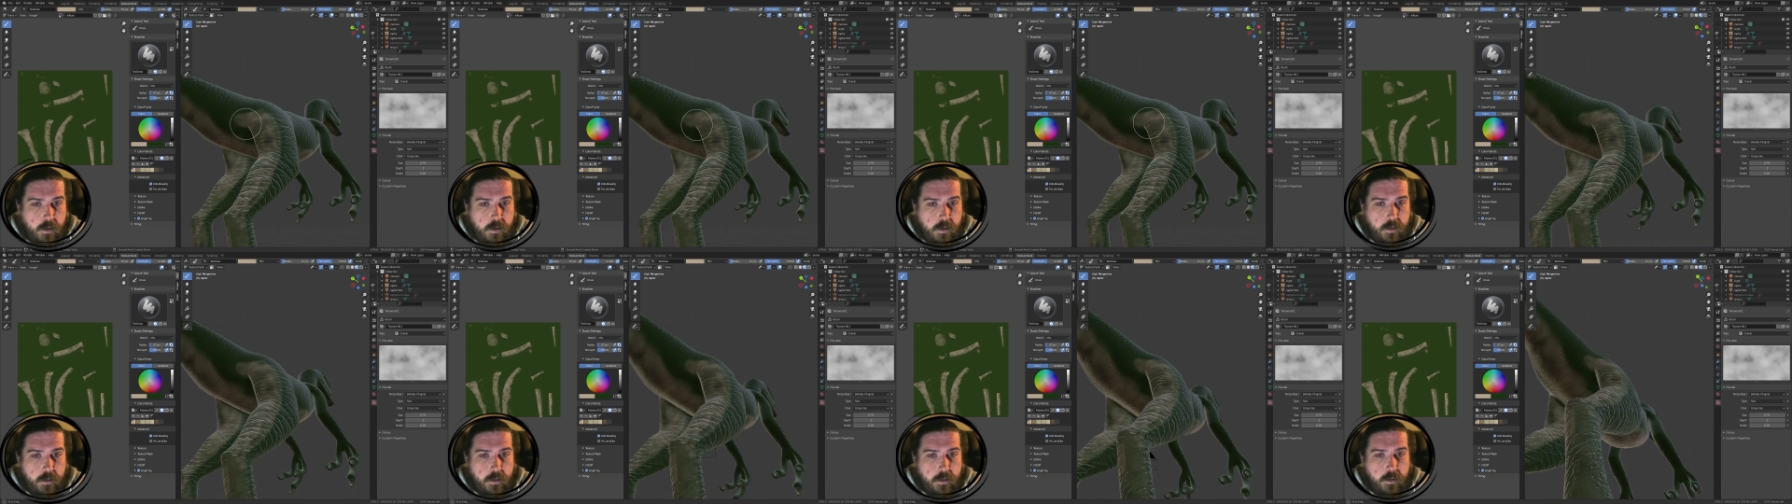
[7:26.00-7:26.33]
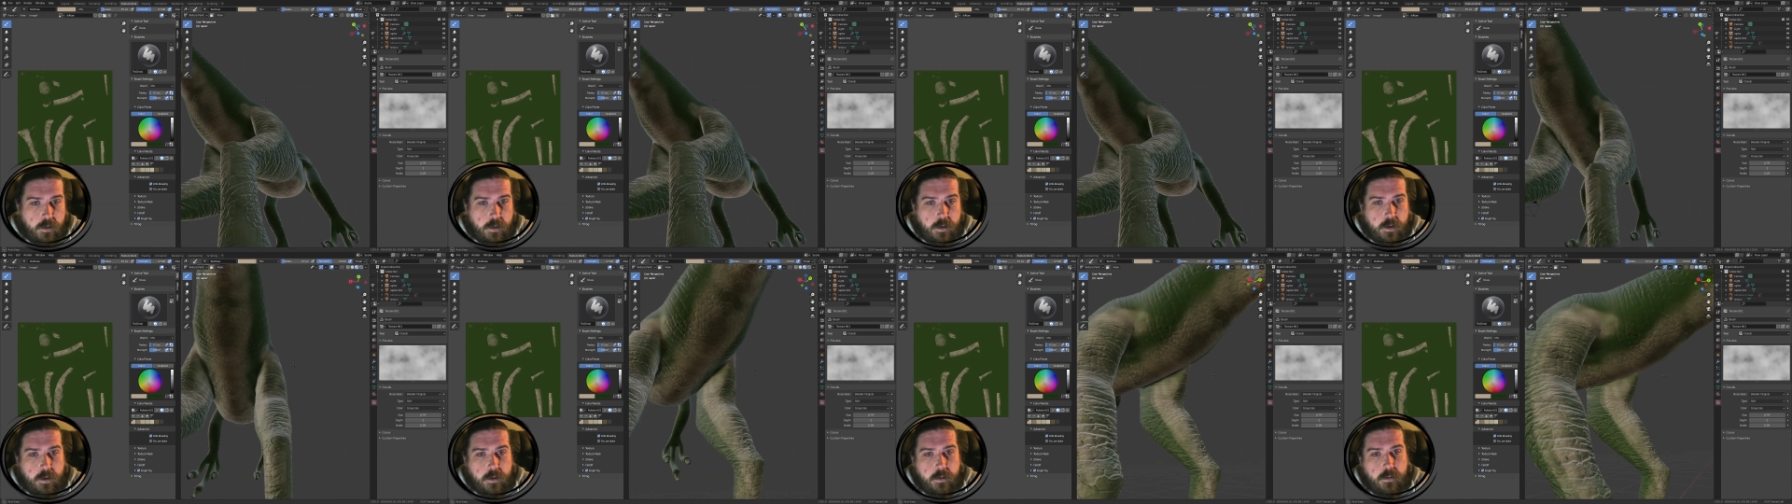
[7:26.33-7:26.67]

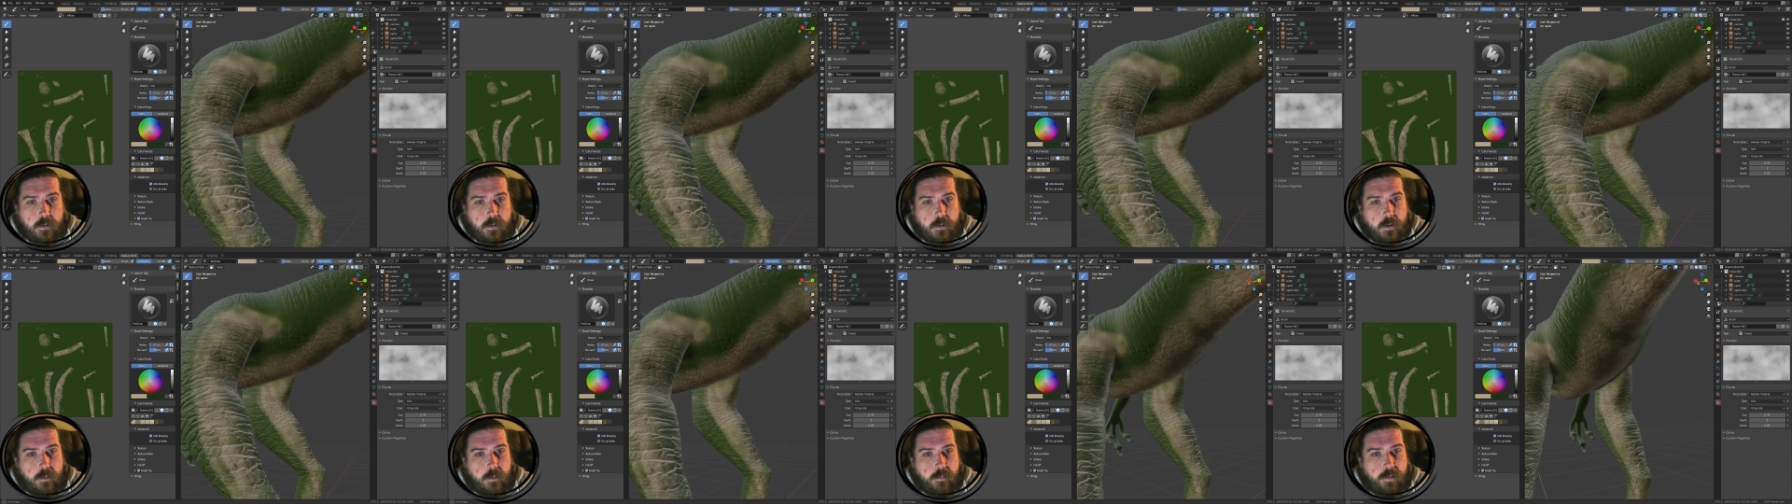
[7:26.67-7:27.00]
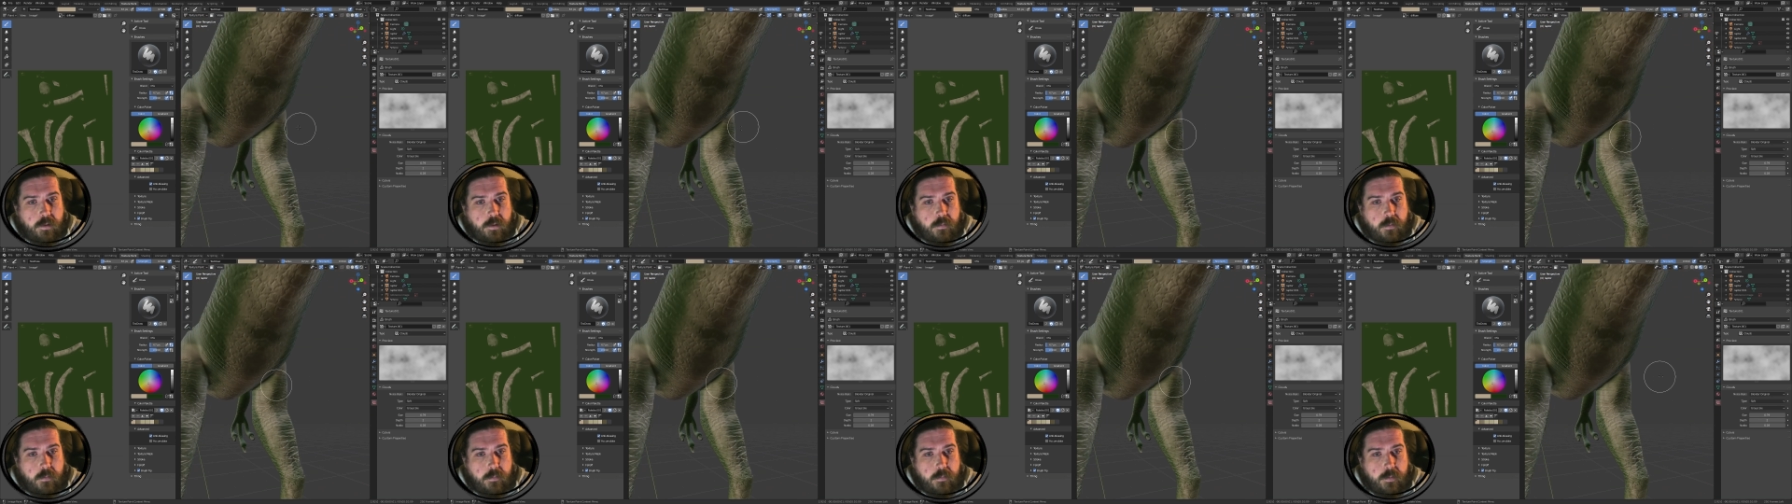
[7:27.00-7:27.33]
And I
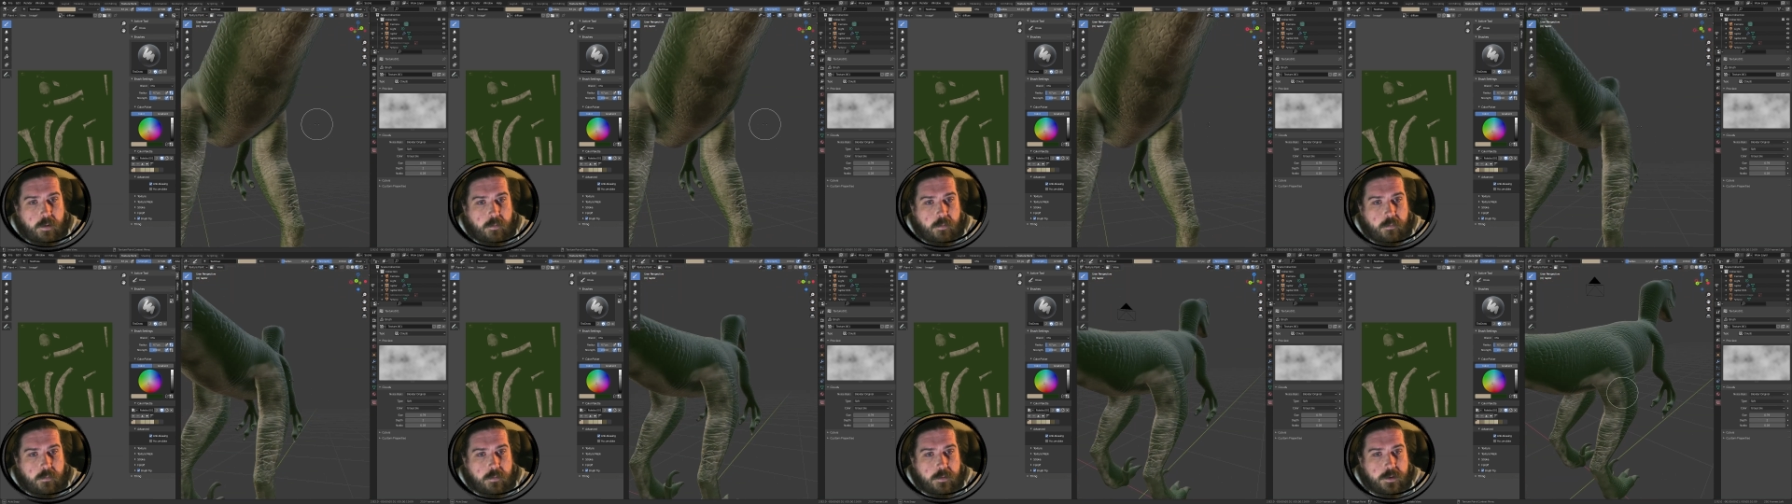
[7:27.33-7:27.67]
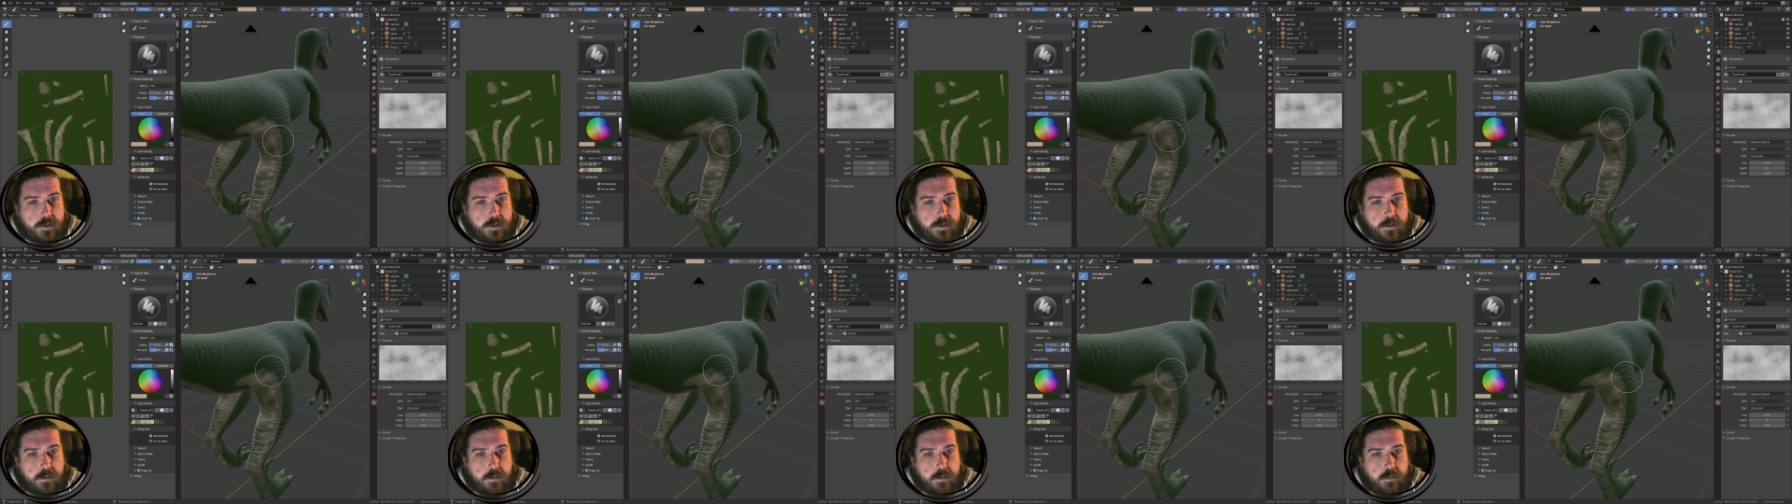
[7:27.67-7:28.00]
probably want
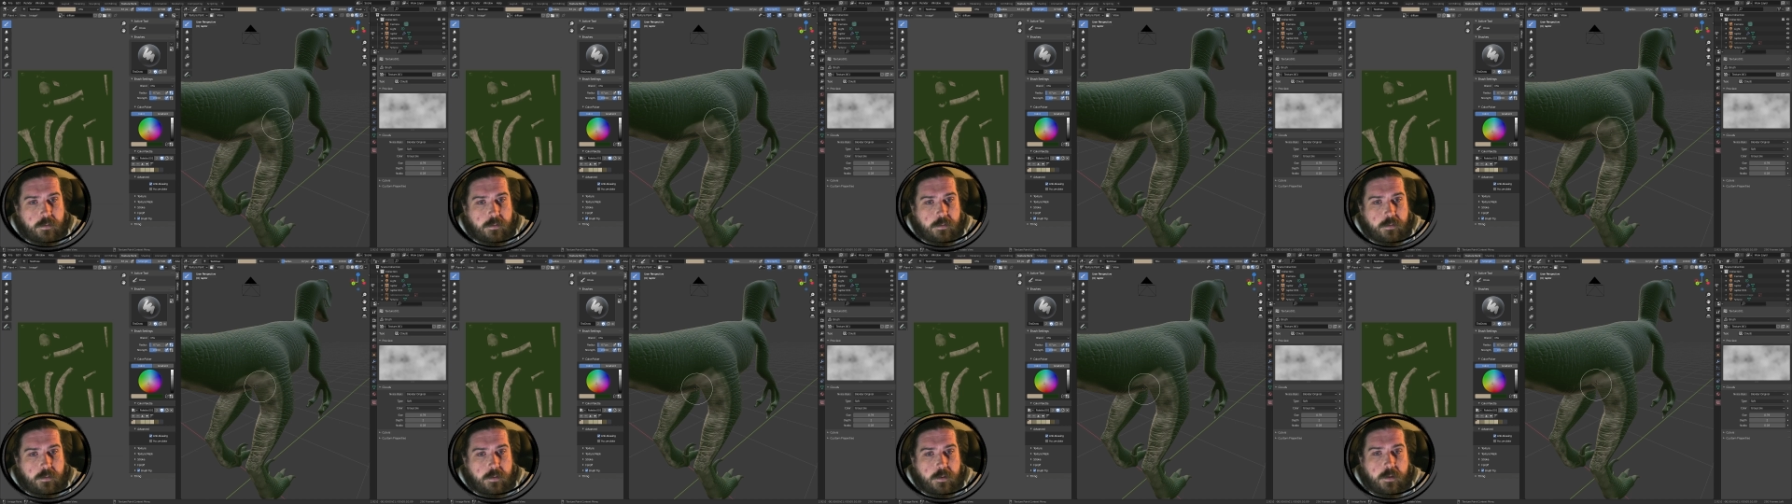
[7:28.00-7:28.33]
to